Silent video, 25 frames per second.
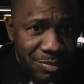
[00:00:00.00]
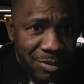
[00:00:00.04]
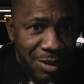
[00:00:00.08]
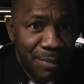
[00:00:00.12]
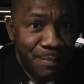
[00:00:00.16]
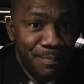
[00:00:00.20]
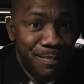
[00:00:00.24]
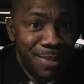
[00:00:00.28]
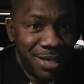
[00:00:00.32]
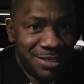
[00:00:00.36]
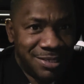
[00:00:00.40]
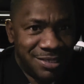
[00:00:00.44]

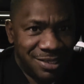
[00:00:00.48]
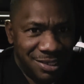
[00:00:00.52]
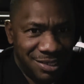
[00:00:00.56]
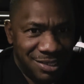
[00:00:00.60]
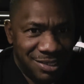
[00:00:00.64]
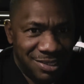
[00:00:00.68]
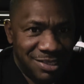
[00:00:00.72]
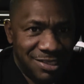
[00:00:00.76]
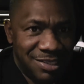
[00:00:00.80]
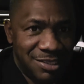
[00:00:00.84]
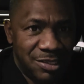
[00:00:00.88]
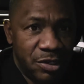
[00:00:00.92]

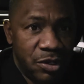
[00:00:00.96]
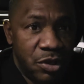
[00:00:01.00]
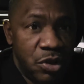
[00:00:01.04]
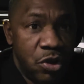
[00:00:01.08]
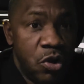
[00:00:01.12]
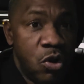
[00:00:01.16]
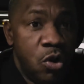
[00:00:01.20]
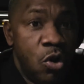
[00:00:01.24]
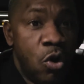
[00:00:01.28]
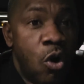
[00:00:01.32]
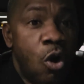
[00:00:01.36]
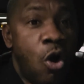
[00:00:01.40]
mercies,
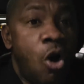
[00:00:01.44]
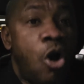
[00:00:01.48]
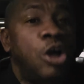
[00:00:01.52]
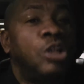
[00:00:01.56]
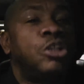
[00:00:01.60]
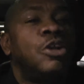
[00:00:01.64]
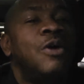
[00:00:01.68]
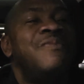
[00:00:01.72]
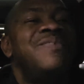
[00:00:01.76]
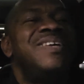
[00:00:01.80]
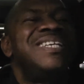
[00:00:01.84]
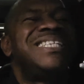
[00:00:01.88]

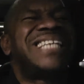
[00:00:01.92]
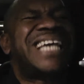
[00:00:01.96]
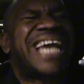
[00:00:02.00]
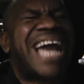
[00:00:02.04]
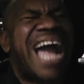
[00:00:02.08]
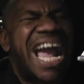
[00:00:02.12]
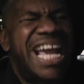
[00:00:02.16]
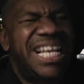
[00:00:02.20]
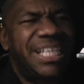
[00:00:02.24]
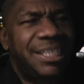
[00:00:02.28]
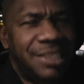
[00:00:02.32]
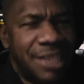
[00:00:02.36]
all of his
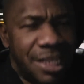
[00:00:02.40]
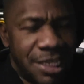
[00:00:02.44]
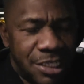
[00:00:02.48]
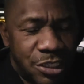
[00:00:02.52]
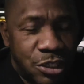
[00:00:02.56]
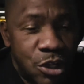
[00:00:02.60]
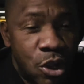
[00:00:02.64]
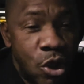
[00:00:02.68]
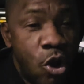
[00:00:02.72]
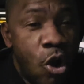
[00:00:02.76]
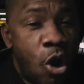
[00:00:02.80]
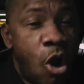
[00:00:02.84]

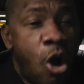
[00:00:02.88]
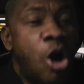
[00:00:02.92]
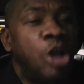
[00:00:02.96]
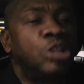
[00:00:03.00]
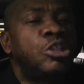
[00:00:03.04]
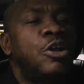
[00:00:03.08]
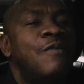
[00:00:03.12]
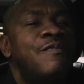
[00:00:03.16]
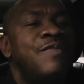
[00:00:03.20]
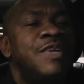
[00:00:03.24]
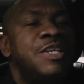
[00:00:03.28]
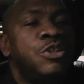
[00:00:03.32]
kindness,
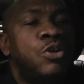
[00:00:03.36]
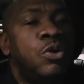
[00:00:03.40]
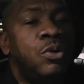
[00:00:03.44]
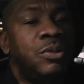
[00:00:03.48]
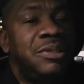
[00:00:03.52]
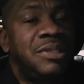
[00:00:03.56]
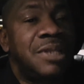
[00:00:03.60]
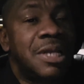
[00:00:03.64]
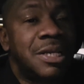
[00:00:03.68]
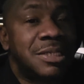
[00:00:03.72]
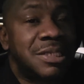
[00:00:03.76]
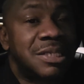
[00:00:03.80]
all of his
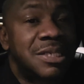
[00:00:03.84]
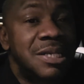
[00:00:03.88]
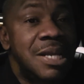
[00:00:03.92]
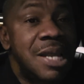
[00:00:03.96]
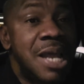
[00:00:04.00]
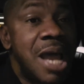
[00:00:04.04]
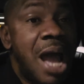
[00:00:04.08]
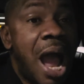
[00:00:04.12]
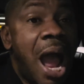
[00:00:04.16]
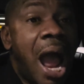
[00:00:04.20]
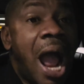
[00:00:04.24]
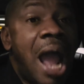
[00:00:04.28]
goodness.
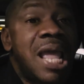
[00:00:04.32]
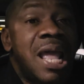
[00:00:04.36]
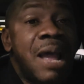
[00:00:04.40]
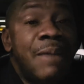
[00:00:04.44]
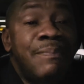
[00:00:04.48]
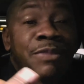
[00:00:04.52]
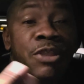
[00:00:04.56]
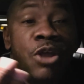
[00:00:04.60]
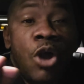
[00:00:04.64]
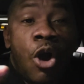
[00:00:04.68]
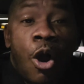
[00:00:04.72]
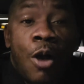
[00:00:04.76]
I
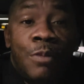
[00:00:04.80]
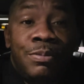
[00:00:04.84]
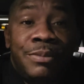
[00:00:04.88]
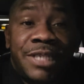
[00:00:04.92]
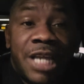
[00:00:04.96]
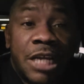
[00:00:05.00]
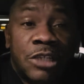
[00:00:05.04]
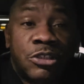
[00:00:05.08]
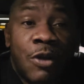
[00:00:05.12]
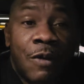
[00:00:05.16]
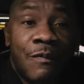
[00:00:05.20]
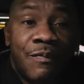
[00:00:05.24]
am the
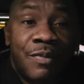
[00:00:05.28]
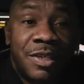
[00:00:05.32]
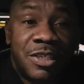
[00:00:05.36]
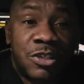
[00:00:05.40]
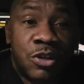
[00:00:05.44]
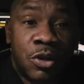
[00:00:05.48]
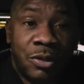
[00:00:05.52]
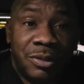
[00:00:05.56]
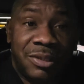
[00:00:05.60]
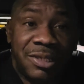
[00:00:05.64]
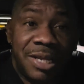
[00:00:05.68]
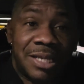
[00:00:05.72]
object of his
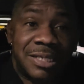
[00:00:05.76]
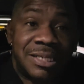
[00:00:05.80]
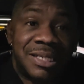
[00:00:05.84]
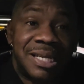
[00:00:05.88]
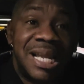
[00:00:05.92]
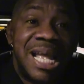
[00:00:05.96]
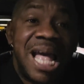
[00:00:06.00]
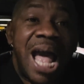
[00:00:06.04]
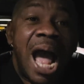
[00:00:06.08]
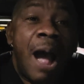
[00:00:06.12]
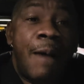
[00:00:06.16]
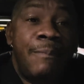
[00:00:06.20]
goodness.
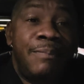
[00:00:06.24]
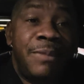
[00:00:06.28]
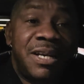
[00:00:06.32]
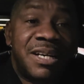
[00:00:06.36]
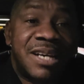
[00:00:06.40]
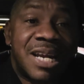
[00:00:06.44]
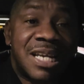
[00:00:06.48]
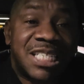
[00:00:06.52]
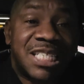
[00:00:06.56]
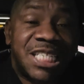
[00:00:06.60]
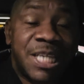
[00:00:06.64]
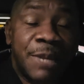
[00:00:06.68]
I'm the
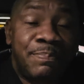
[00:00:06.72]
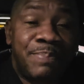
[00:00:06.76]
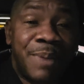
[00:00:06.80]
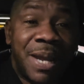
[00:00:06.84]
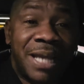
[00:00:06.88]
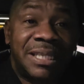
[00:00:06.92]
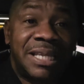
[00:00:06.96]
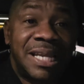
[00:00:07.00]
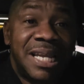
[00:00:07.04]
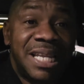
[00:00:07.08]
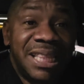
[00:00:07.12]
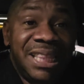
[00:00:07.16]

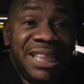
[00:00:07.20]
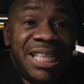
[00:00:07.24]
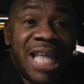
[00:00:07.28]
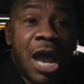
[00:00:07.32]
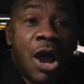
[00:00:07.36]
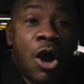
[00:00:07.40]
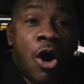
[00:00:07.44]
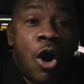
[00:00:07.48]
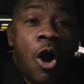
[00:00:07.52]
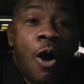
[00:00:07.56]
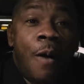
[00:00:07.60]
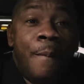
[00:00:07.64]
recipient.
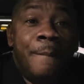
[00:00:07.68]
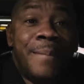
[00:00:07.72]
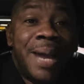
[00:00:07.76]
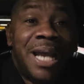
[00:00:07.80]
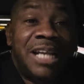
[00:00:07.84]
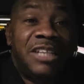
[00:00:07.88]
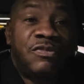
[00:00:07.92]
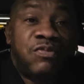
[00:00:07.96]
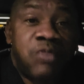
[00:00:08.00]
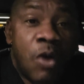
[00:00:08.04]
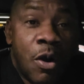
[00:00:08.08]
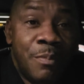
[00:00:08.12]
They're all
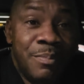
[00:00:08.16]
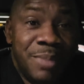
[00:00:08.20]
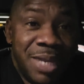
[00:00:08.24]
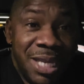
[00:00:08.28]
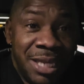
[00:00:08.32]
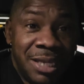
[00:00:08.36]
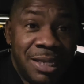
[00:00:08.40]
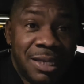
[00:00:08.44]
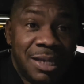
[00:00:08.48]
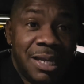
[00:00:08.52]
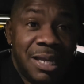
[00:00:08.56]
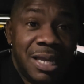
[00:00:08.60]
meant for
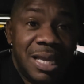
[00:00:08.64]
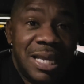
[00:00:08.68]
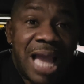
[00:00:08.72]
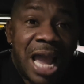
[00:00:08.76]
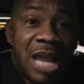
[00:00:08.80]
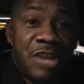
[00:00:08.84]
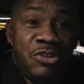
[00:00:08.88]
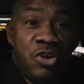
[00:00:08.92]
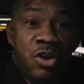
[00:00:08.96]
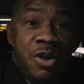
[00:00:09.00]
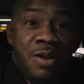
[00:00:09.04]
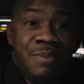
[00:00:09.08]
me.
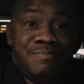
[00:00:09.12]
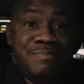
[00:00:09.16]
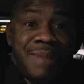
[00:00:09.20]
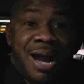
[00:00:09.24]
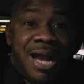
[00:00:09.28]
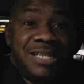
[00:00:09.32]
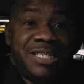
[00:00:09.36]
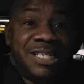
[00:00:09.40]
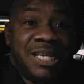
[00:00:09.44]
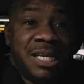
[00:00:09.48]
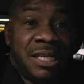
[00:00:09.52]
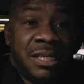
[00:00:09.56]
Can you
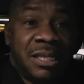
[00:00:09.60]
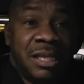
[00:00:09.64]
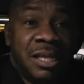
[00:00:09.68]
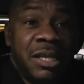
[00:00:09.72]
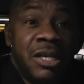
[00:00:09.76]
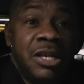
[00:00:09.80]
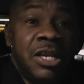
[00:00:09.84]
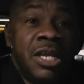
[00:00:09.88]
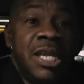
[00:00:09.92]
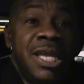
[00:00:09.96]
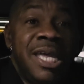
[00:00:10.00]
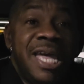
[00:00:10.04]
imagine?
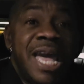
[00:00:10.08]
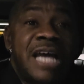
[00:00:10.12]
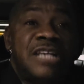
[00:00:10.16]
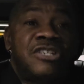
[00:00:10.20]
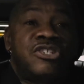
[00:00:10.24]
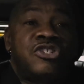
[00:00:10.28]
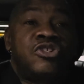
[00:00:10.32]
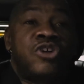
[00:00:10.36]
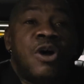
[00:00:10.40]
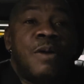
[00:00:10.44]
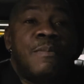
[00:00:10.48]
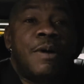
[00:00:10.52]
He has
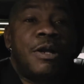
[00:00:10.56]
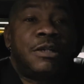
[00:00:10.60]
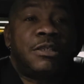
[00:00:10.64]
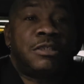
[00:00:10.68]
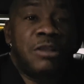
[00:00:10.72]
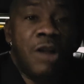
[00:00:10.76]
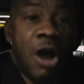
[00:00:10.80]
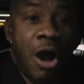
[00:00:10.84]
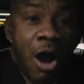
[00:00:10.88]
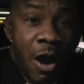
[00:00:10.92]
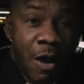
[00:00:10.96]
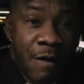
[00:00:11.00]
so much
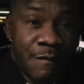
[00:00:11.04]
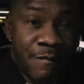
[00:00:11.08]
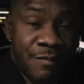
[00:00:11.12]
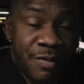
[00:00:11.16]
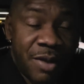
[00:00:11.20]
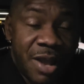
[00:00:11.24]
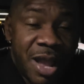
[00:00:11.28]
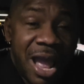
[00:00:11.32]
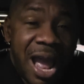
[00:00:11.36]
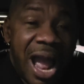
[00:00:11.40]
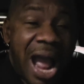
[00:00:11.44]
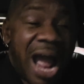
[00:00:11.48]
love,
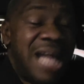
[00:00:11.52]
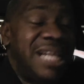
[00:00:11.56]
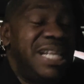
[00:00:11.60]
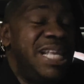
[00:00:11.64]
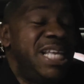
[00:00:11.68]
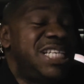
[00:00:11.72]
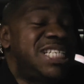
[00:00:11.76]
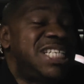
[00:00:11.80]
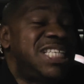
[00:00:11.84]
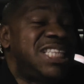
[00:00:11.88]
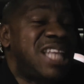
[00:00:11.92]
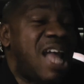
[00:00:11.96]
and
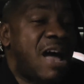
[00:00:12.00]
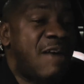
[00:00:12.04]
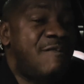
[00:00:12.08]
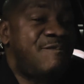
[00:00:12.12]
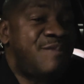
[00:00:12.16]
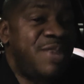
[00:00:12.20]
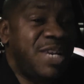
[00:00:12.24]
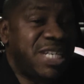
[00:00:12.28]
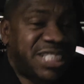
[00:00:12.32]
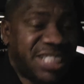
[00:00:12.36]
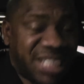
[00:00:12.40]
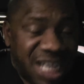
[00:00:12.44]
he's
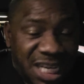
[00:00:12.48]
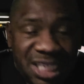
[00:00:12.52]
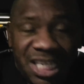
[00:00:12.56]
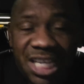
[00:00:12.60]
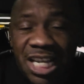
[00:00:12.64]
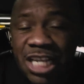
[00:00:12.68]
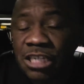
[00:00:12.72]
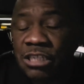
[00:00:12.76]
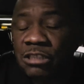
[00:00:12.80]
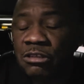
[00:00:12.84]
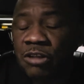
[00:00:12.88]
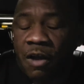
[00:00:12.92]
lavishing
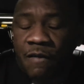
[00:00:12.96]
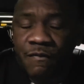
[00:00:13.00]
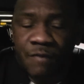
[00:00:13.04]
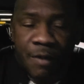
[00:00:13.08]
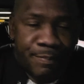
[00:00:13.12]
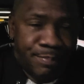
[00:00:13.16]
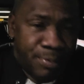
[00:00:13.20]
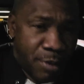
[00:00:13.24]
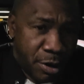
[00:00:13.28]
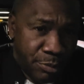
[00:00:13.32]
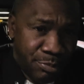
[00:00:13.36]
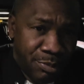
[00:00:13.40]
his love
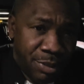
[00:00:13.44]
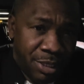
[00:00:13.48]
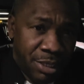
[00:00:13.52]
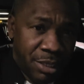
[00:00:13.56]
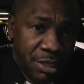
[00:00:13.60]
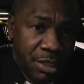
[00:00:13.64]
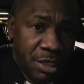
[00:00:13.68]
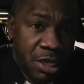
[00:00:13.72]
upon me.